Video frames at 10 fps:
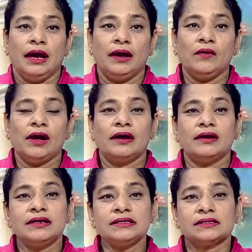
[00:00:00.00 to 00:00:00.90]
Hello
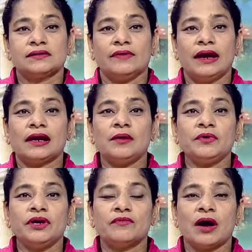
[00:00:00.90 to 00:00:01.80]
learners, welcome
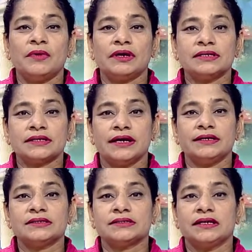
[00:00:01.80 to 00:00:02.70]
to Environmental
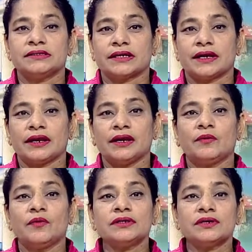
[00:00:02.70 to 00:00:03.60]
Science Senior Secondary
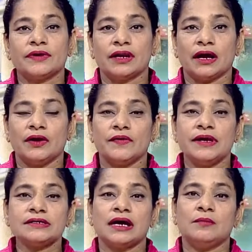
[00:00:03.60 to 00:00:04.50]
course of
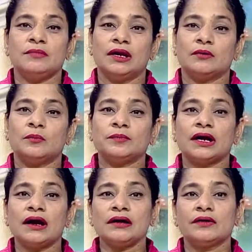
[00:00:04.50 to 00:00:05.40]
NIOS. I am Nilam
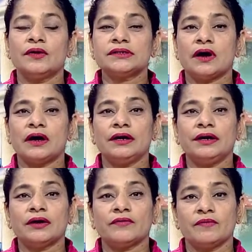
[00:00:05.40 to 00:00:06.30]
Gupta, Course
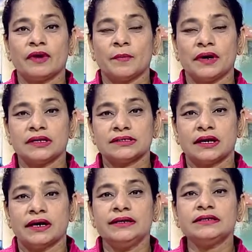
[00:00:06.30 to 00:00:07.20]
Coordinator of Environmental
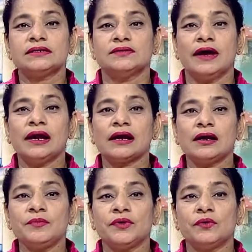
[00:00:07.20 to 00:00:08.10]
Science.
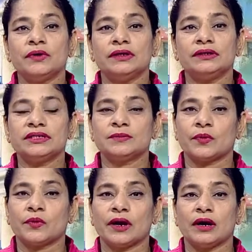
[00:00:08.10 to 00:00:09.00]
Welcome you in this
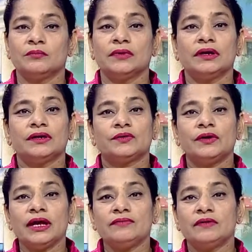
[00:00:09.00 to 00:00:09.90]
program.
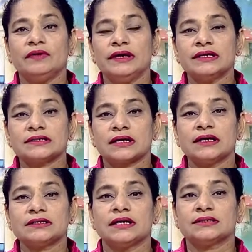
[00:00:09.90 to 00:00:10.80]
Today we will
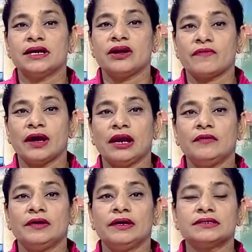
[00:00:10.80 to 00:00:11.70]
discuss lesson
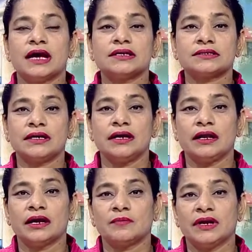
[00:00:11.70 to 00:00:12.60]
12, Disaster
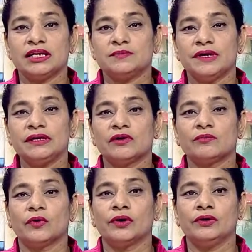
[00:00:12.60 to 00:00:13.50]
and Their Management
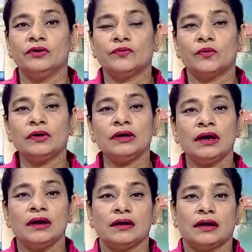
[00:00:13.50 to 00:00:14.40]
of Module 4,
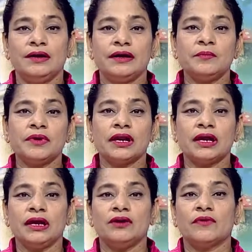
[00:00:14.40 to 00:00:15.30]

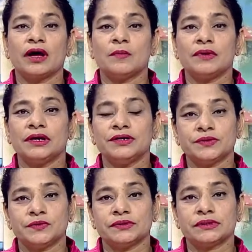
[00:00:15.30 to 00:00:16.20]
Contemporary Environmental
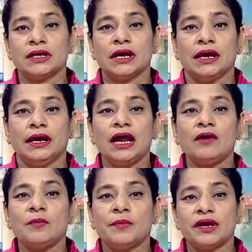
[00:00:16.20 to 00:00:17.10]
Issues. In
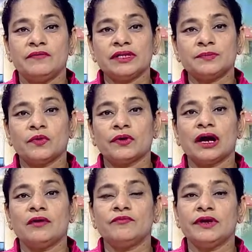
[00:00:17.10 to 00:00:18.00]
our previous
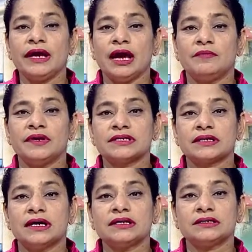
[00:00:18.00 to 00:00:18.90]
program, we have
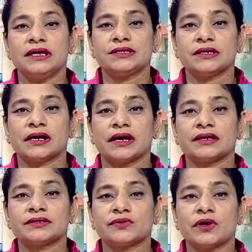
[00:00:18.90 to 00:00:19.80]
discussed natural
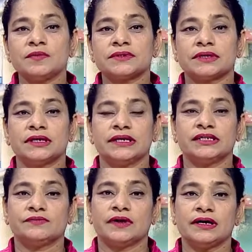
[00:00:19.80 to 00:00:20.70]
catastrophes such
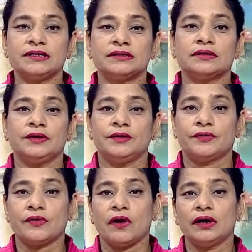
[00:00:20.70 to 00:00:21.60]
as floods,
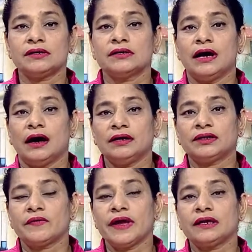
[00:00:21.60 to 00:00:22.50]
drought,
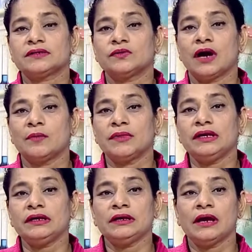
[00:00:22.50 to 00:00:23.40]
earthquake,
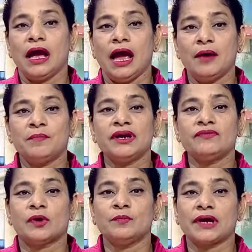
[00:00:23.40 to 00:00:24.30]
tsunami
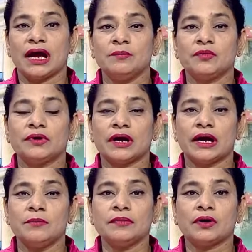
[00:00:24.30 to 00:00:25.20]
happen from time to
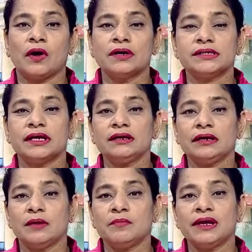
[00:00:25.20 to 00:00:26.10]
time causing
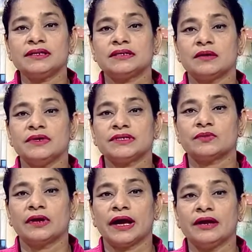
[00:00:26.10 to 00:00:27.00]
immense damage
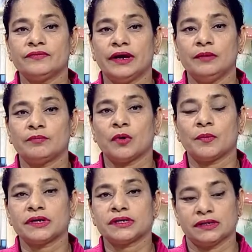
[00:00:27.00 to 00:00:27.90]
to life and
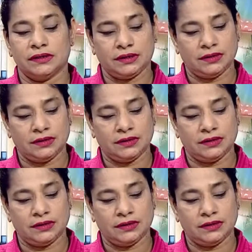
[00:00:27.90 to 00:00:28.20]
property.